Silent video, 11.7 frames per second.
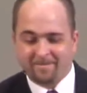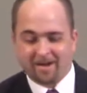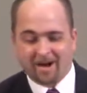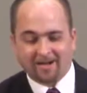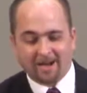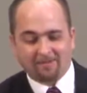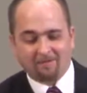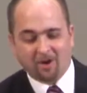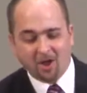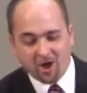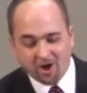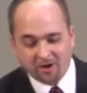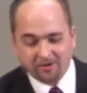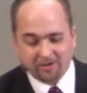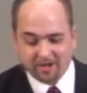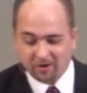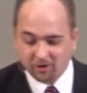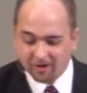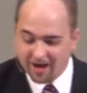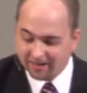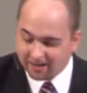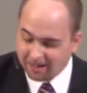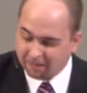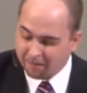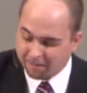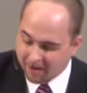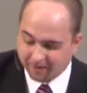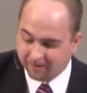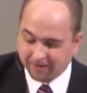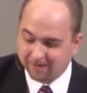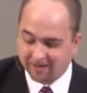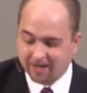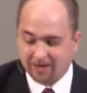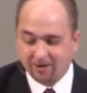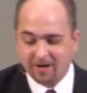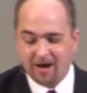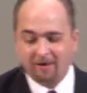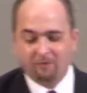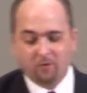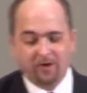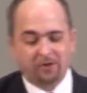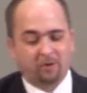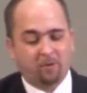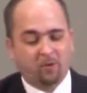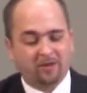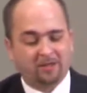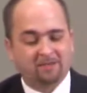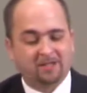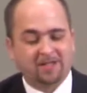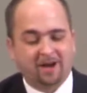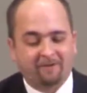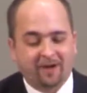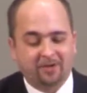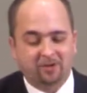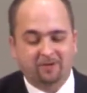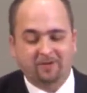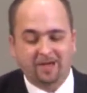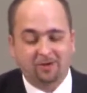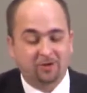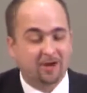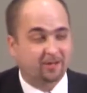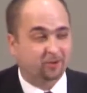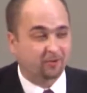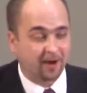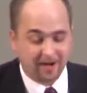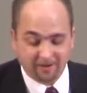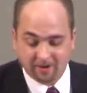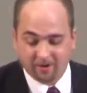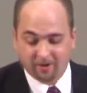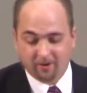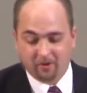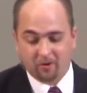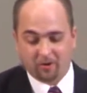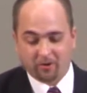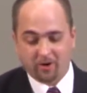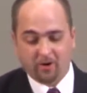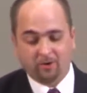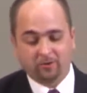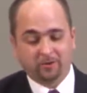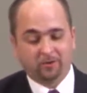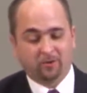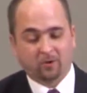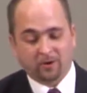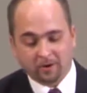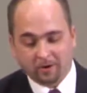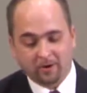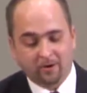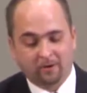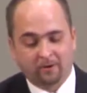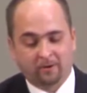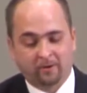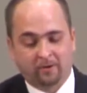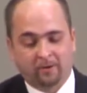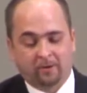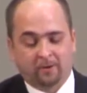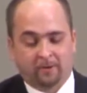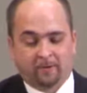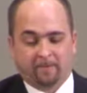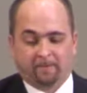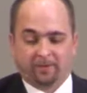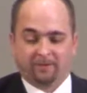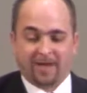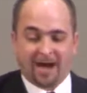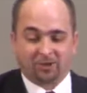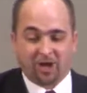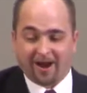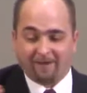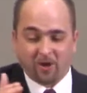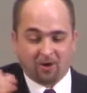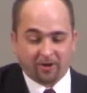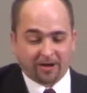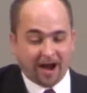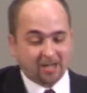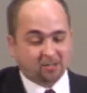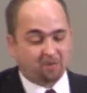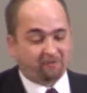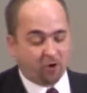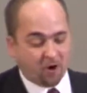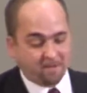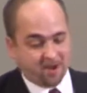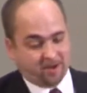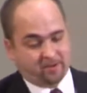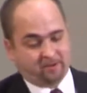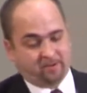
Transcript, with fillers: God gave them laws that they could not keep and penalties that they could not avoid to appoint them to salvation that they could not create on their own or earn. Thou shalt have no other gods before me.